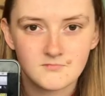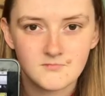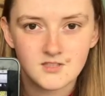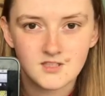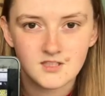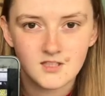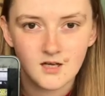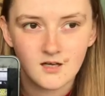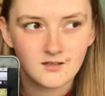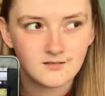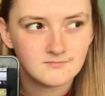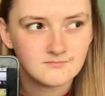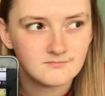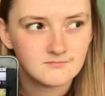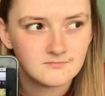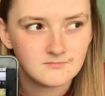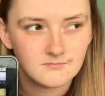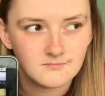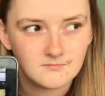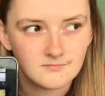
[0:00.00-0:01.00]
So
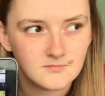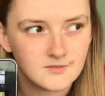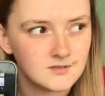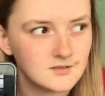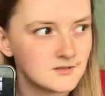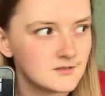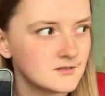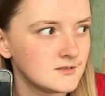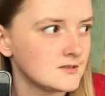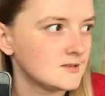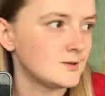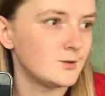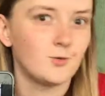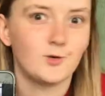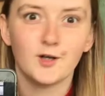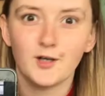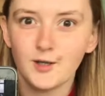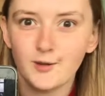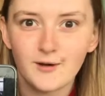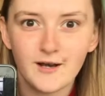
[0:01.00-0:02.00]

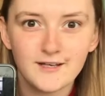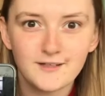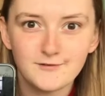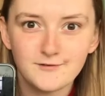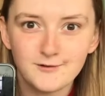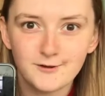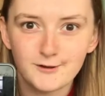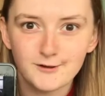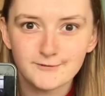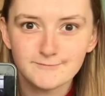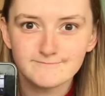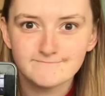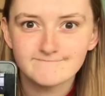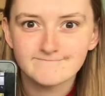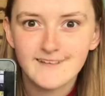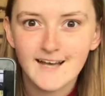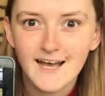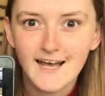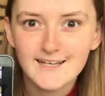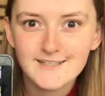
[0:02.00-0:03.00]
what are you waiting for?
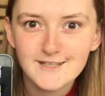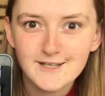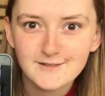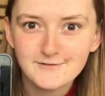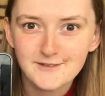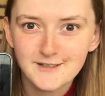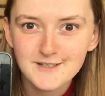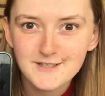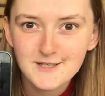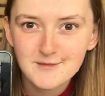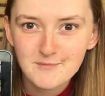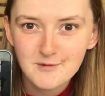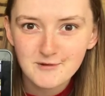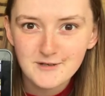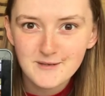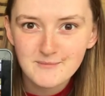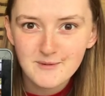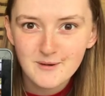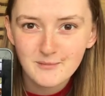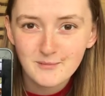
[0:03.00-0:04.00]
Head over to
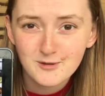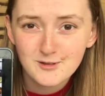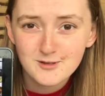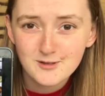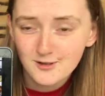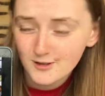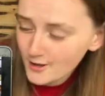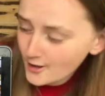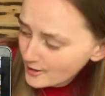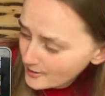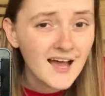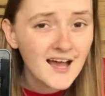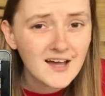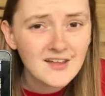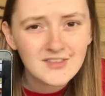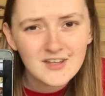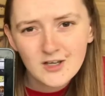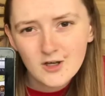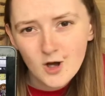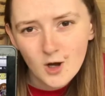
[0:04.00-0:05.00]
marinemumbles.com
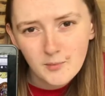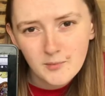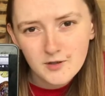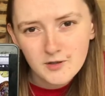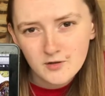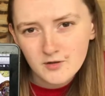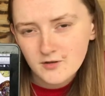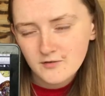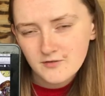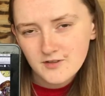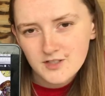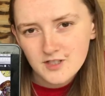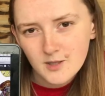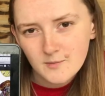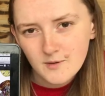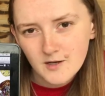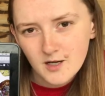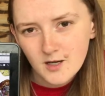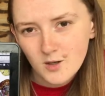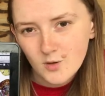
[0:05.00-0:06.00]
and then comment on the
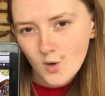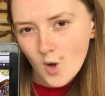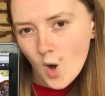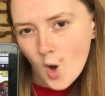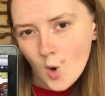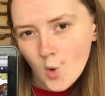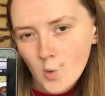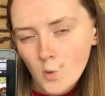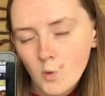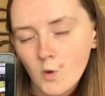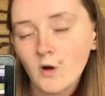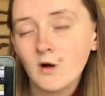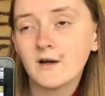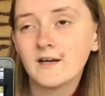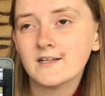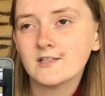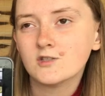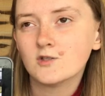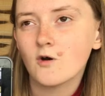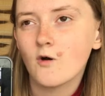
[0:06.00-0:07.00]
video below. What
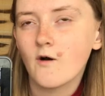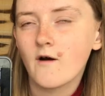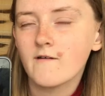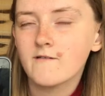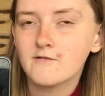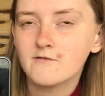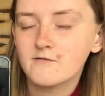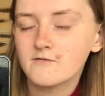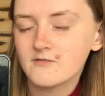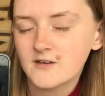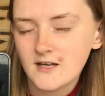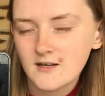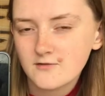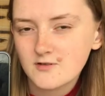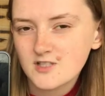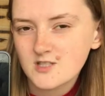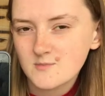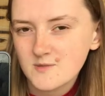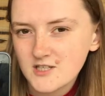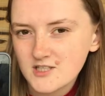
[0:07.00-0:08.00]
is your
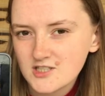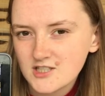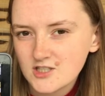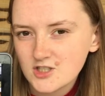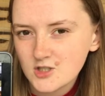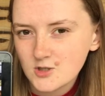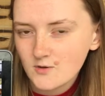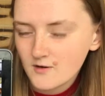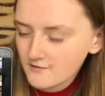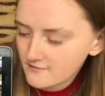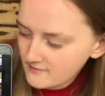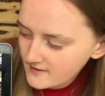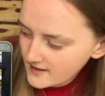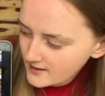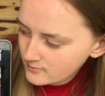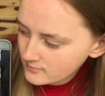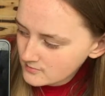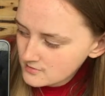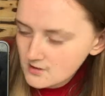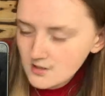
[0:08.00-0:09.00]
favorite species you have
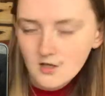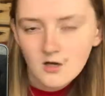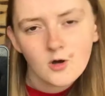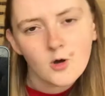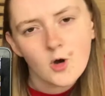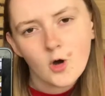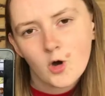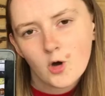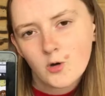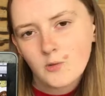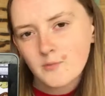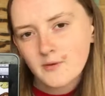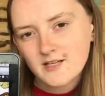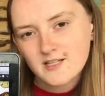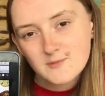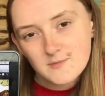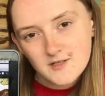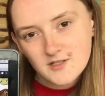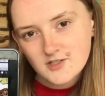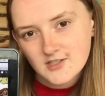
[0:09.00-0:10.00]
found on my
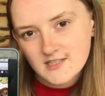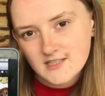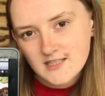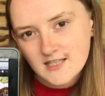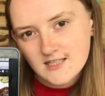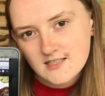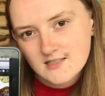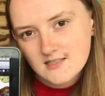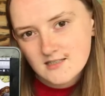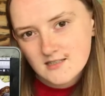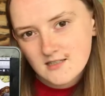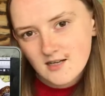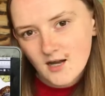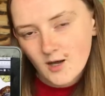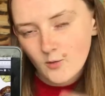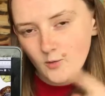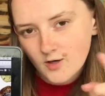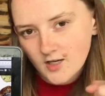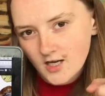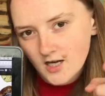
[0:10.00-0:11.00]
species list?
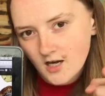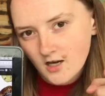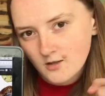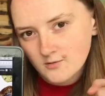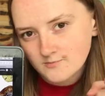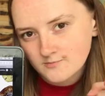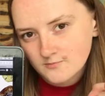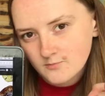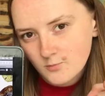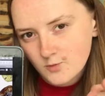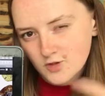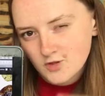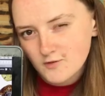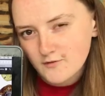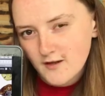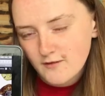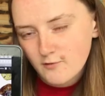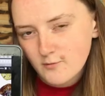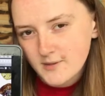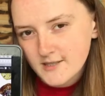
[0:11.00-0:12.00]
I want to know, what's
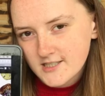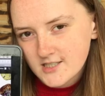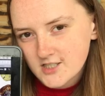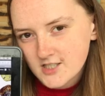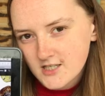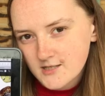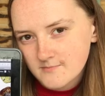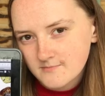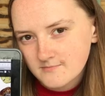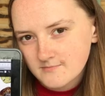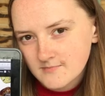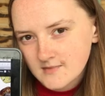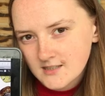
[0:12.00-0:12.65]
your favorite picture?